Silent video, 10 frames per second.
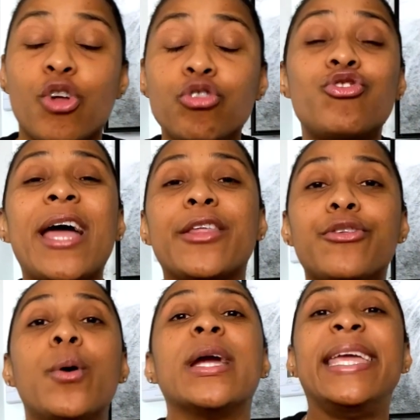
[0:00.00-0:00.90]
Don't try to
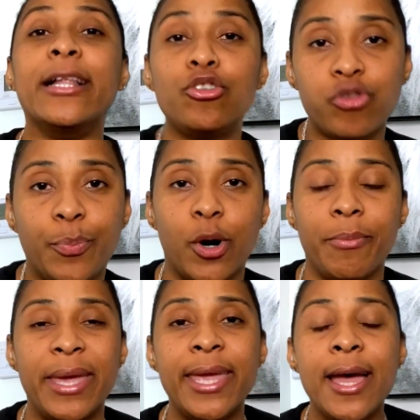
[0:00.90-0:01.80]
throw a guilt trip
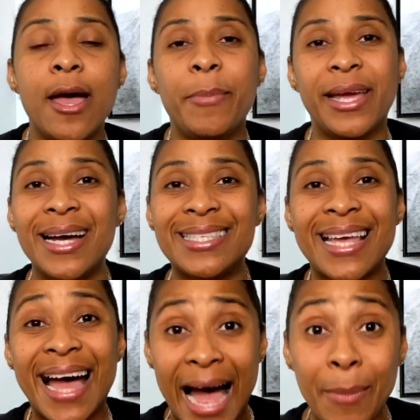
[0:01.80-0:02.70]
on me because
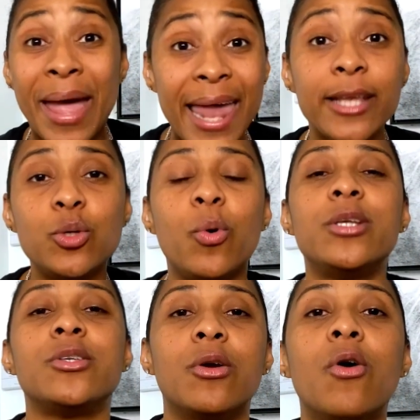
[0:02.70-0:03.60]
I'm headed
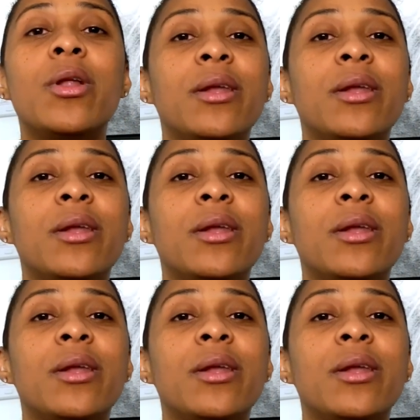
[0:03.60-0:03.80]
towards a goal,